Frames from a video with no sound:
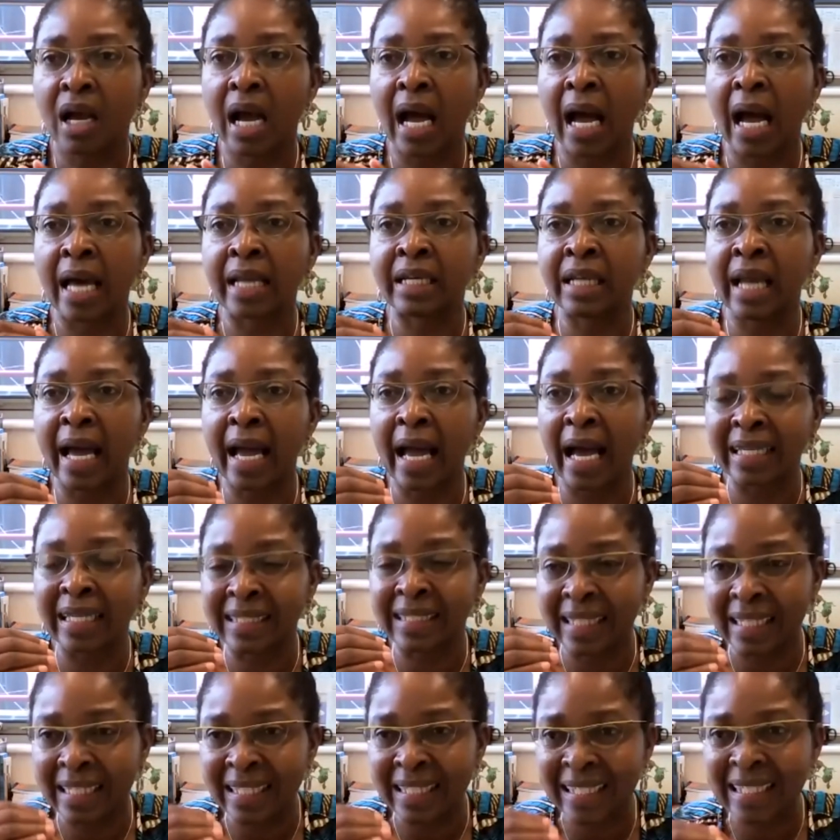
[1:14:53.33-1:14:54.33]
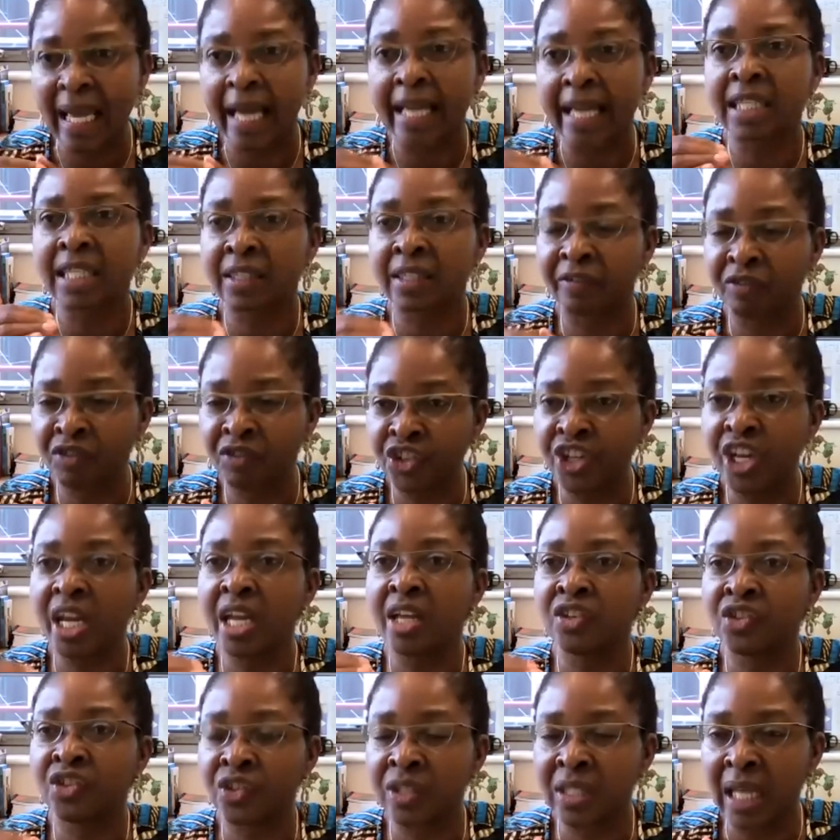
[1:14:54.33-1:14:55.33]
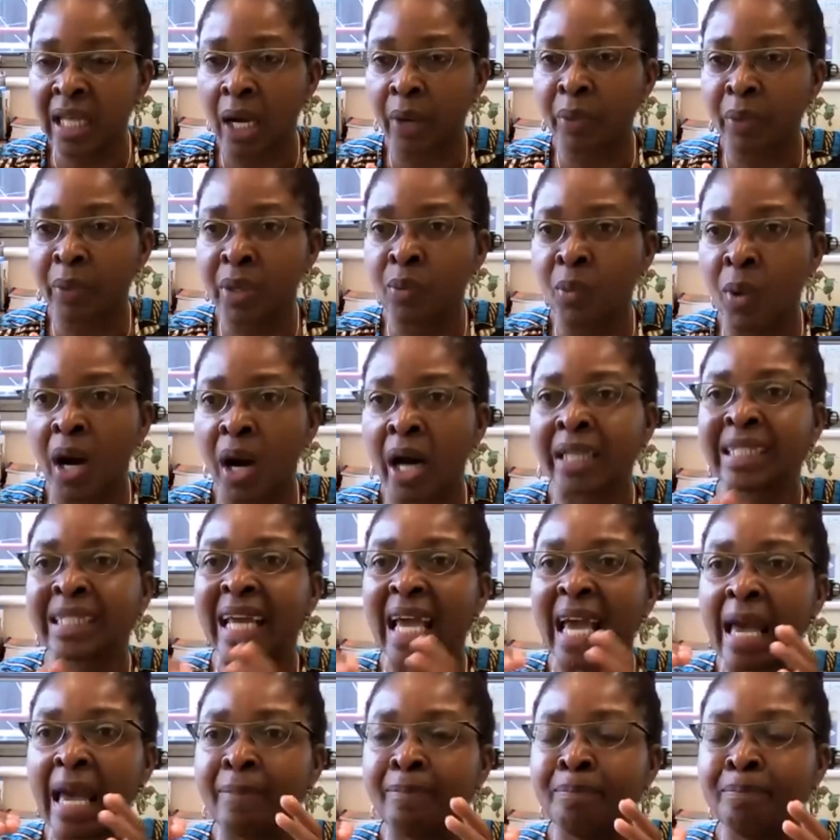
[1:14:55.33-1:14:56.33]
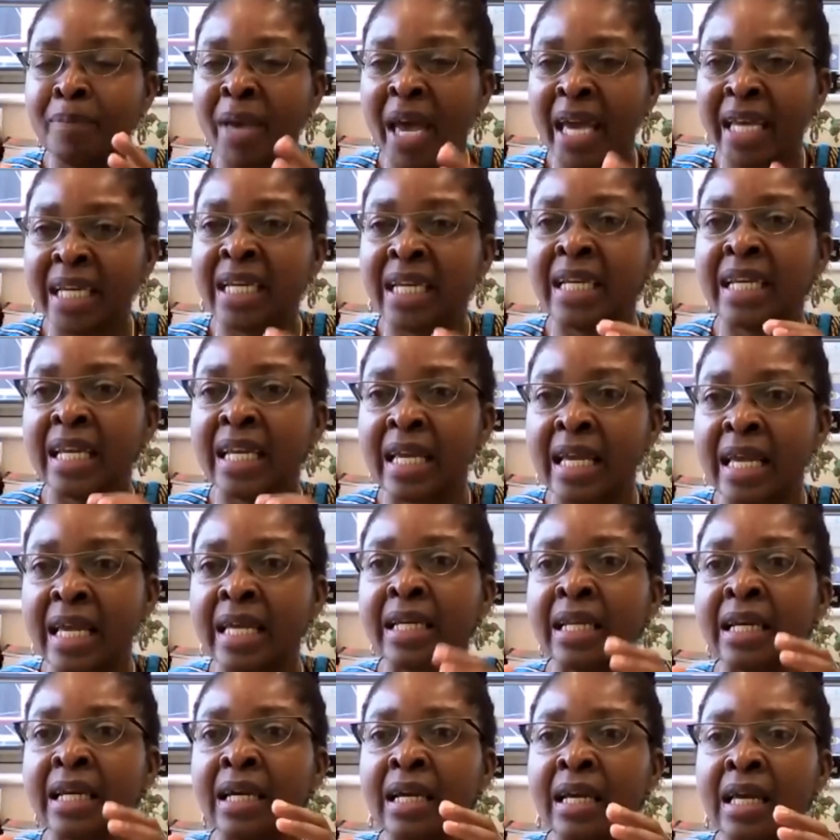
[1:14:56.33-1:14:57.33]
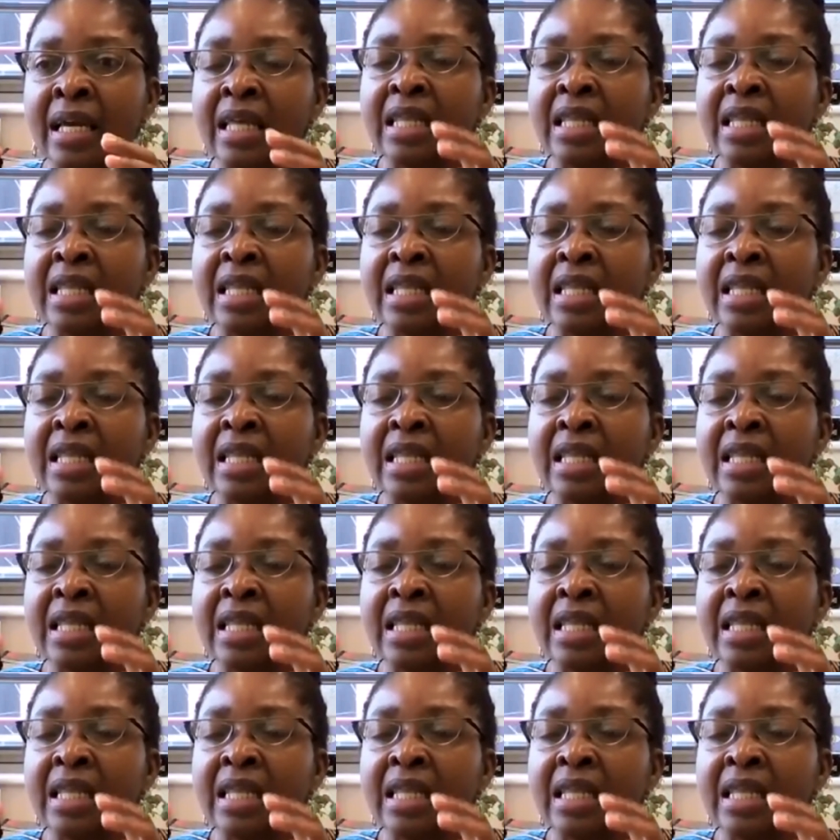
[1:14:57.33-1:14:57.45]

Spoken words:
and as the sites of changes that we want embedded in